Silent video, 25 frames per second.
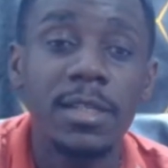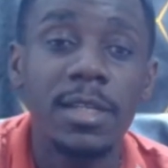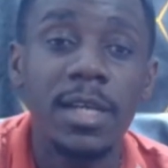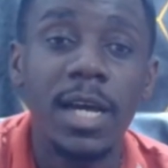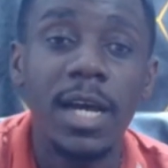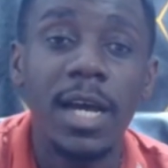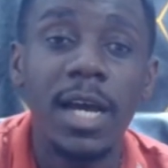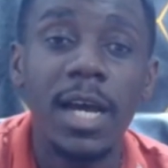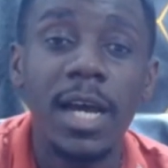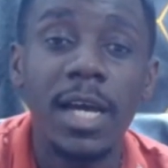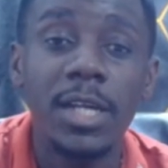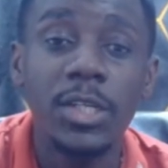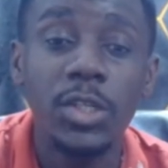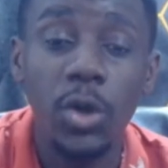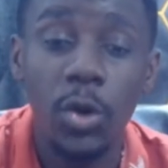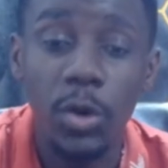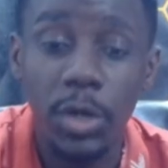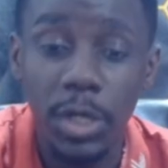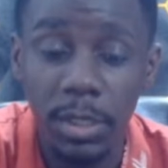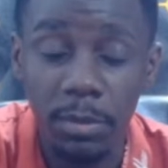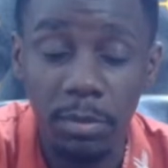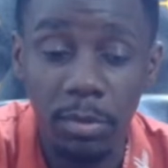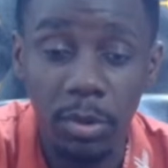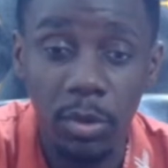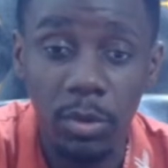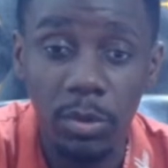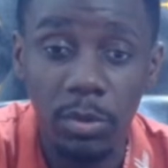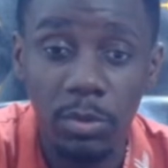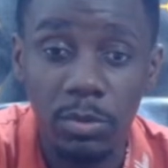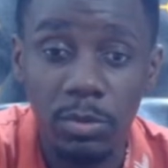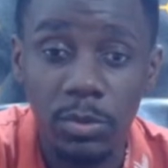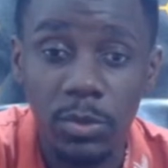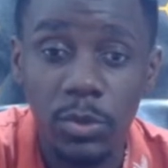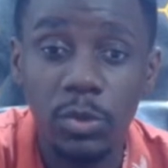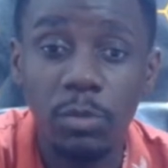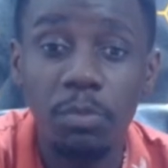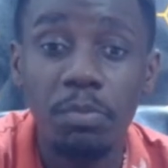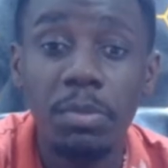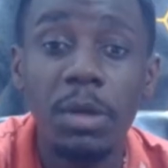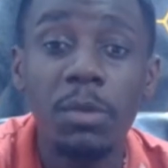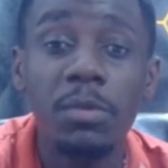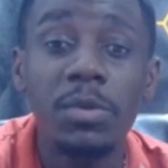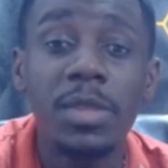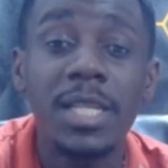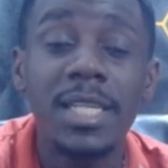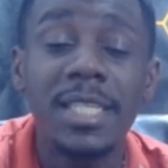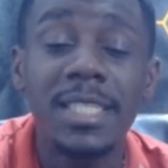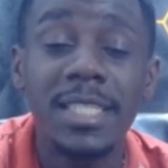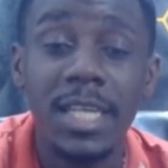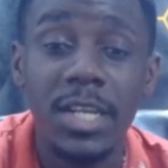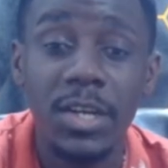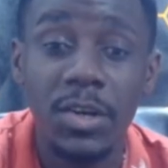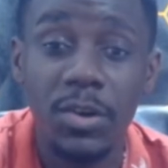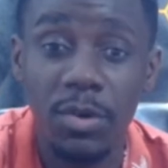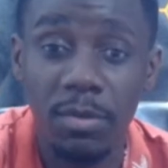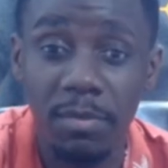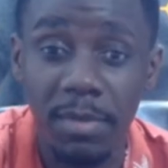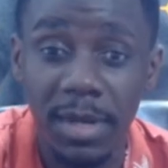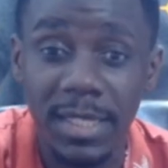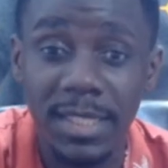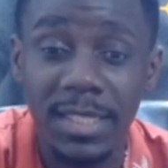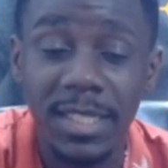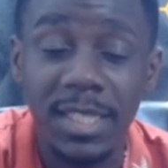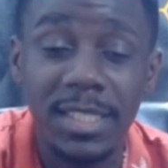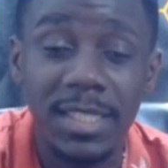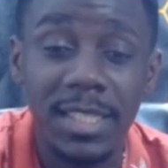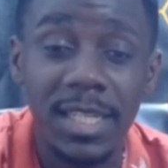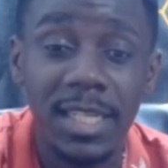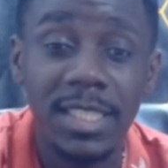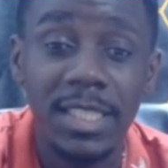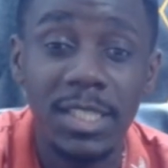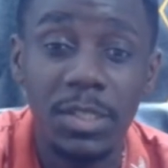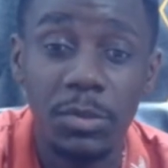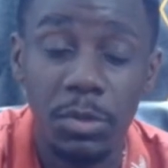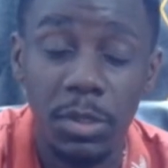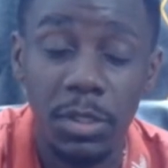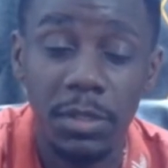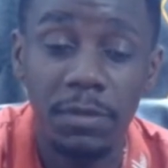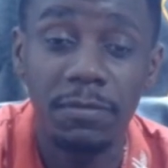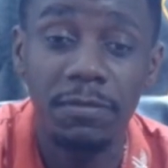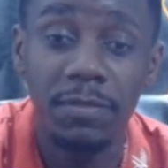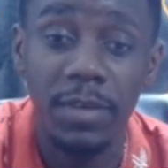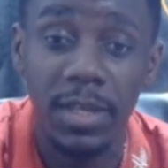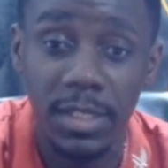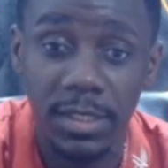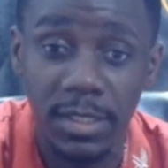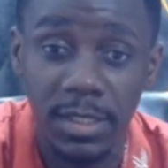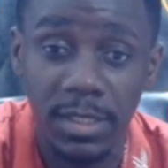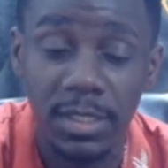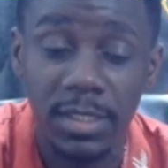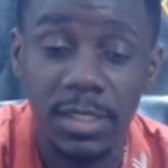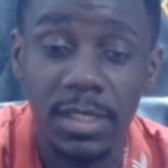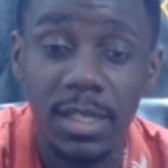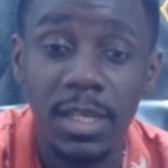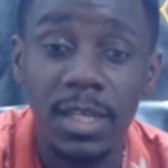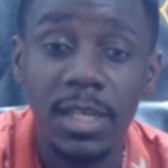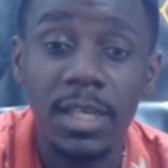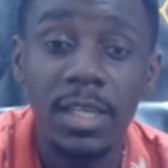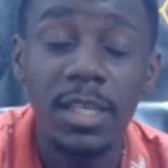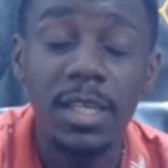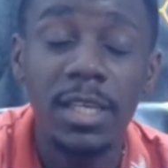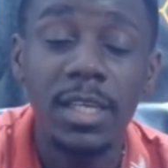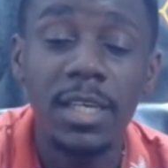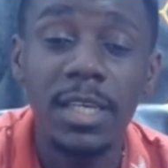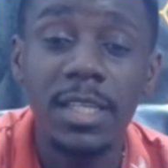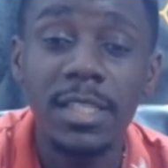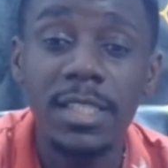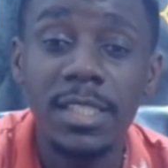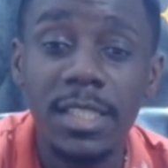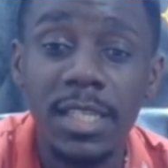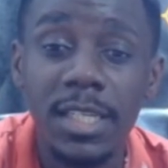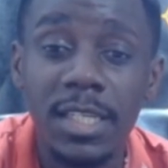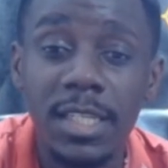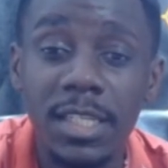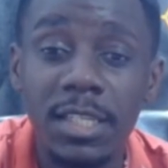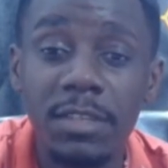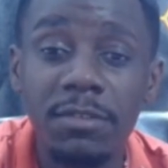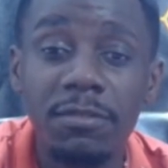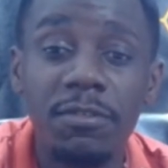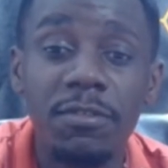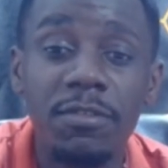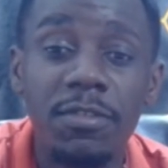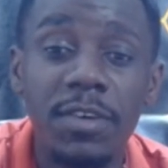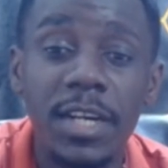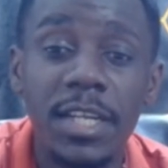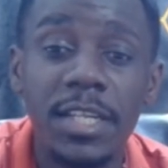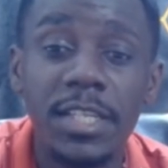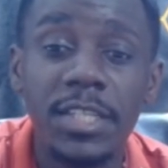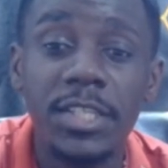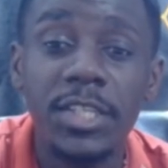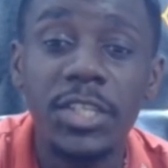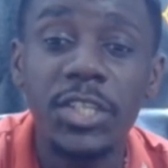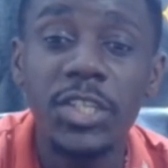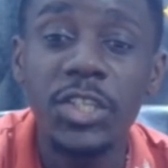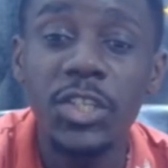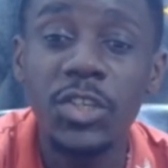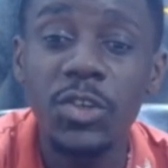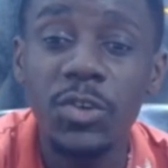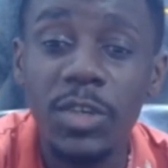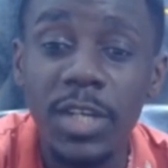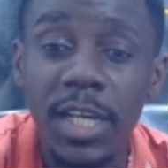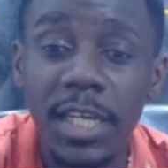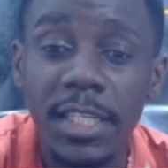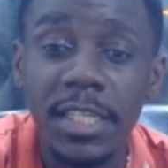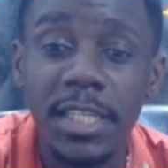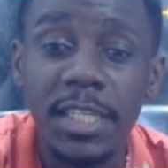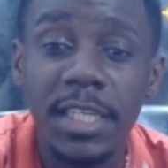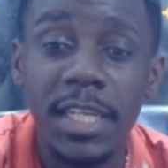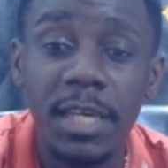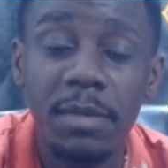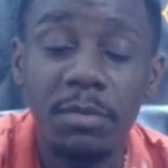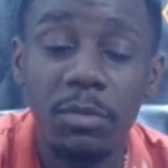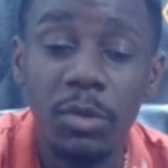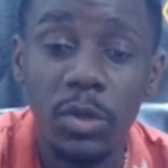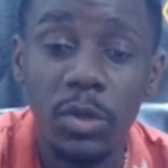Todibo to play with Lisandro Martinez in that central defense, it's a different United team